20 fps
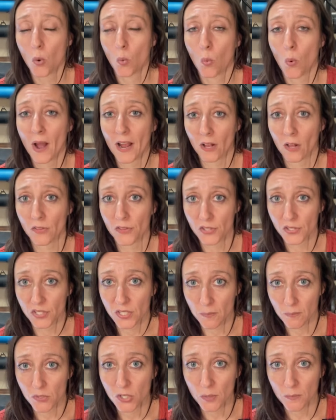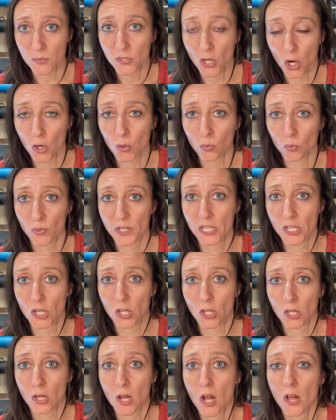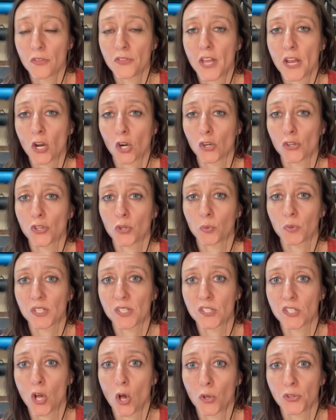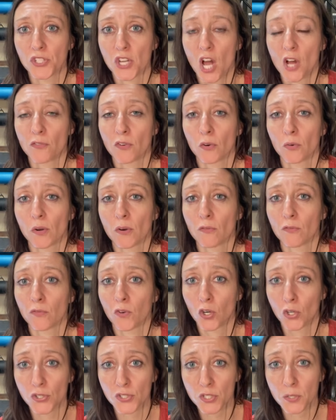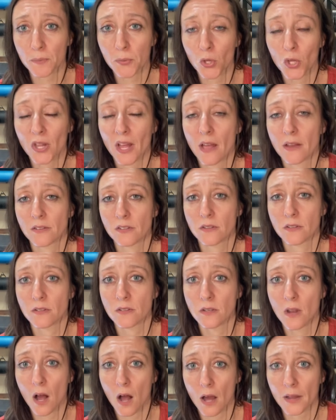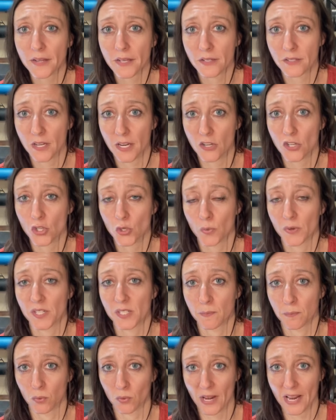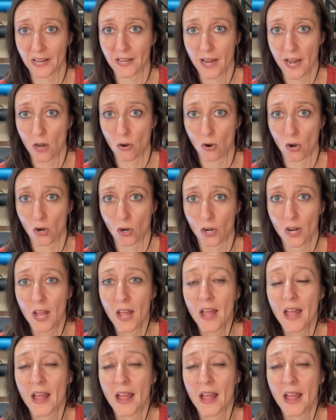While the symptoms are real, they are the result of a reversible and non-dangerous brain error,